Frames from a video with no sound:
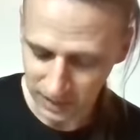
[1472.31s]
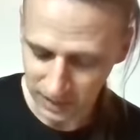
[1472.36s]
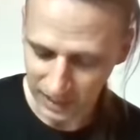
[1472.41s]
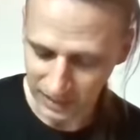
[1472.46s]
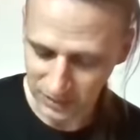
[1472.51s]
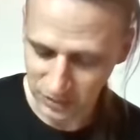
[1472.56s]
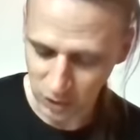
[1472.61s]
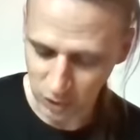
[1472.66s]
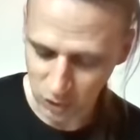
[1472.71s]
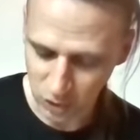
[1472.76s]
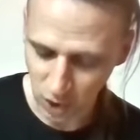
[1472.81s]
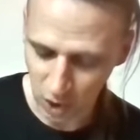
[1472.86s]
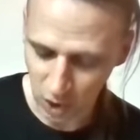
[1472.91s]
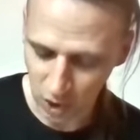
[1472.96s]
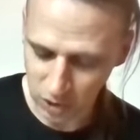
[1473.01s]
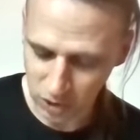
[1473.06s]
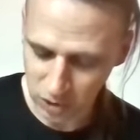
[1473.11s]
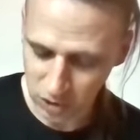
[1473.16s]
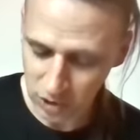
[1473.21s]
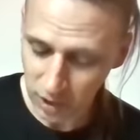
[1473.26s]
As it
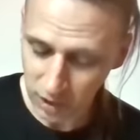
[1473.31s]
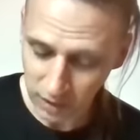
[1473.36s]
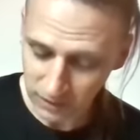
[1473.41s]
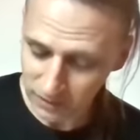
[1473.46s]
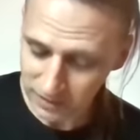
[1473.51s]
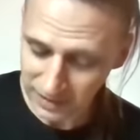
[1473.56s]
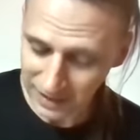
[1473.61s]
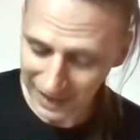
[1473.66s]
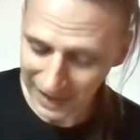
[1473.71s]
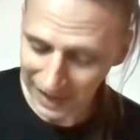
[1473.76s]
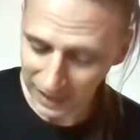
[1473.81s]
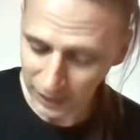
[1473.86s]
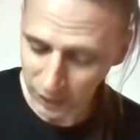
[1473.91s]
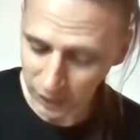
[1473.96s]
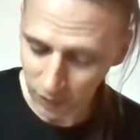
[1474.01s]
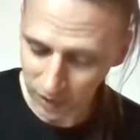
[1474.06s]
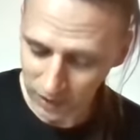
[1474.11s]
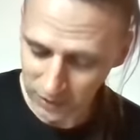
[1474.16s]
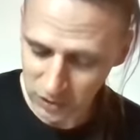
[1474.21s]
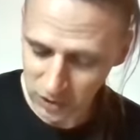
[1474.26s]
charged, the
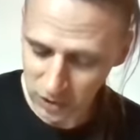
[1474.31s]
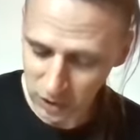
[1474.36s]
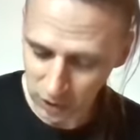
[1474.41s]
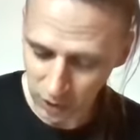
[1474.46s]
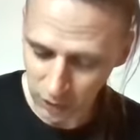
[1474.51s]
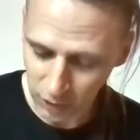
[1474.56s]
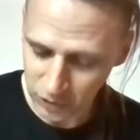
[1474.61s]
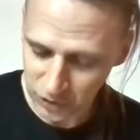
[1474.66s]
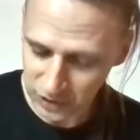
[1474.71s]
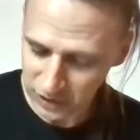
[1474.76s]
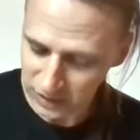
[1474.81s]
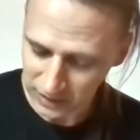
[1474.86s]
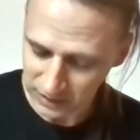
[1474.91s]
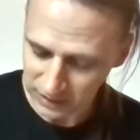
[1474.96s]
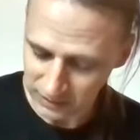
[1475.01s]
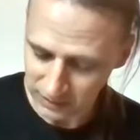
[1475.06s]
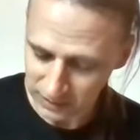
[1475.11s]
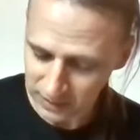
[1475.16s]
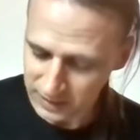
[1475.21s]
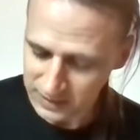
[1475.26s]
alluance closed
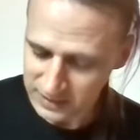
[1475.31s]
in,